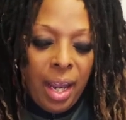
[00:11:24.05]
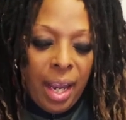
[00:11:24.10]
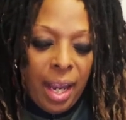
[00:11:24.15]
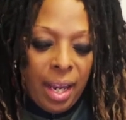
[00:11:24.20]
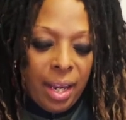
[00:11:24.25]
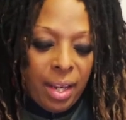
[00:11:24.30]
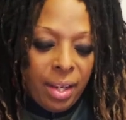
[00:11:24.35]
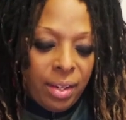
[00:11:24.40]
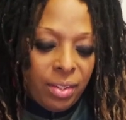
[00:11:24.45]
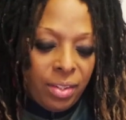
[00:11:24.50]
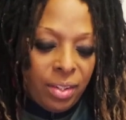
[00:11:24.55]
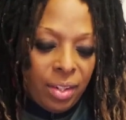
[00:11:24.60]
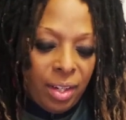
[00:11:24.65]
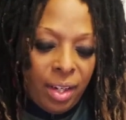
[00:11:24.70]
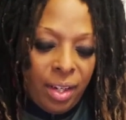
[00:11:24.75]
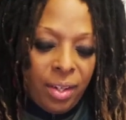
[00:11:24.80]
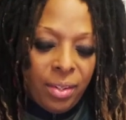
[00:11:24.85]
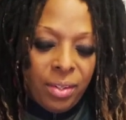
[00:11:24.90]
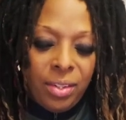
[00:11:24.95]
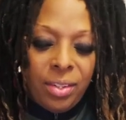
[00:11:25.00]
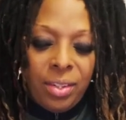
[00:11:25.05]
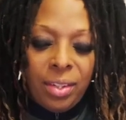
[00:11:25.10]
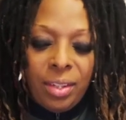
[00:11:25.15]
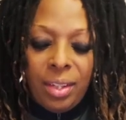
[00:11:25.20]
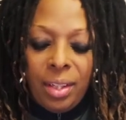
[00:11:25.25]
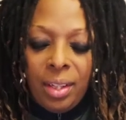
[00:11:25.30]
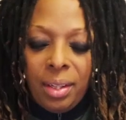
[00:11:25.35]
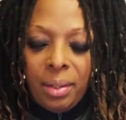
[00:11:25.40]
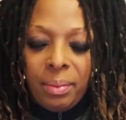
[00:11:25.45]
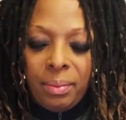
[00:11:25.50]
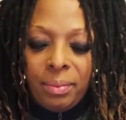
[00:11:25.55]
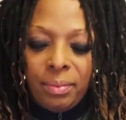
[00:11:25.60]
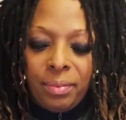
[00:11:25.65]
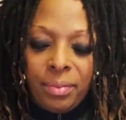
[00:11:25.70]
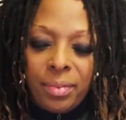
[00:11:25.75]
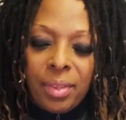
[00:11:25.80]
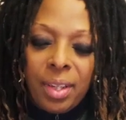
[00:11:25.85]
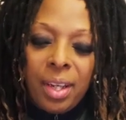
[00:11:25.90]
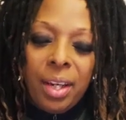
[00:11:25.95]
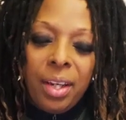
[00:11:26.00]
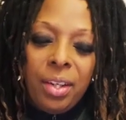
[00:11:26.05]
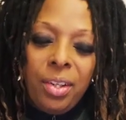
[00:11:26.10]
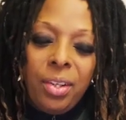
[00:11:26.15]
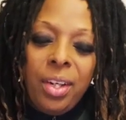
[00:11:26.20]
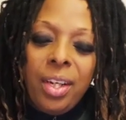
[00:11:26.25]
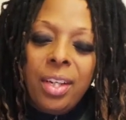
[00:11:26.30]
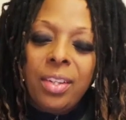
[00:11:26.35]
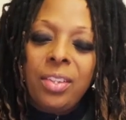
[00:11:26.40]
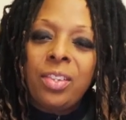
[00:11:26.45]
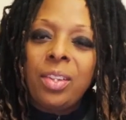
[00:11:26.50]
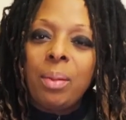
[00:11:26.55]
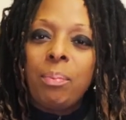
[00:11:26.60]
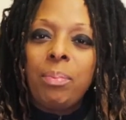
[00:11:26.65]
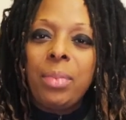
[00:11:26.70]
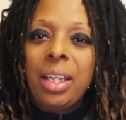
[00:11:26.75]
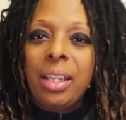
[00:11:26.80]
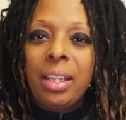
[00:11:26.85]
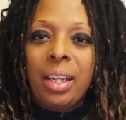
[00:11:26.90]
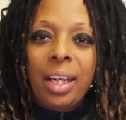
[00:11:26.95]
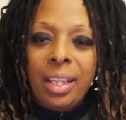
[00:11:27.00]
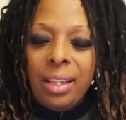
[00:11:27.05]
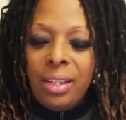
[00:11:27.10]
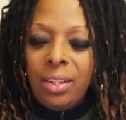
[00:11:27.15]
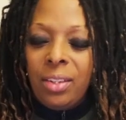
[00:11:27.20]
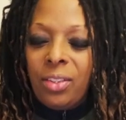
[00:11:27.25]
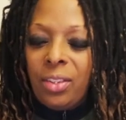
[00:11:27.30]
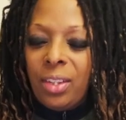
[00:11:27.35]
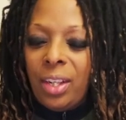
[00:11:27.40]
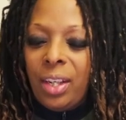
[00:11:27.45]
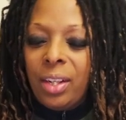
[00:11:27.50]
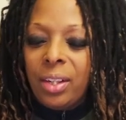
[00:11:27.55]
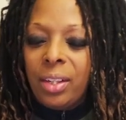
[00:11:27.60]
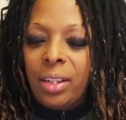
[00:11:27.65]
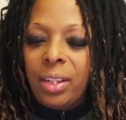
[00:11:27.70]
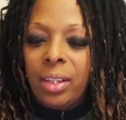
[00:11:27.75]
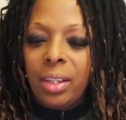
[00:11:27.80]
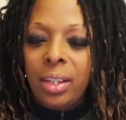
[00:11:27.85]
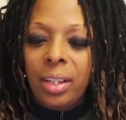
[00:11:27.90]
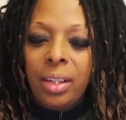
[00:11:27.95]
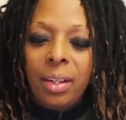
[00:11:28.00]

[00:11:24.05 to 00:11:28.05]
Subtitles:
And here's the thing, you can get something like this here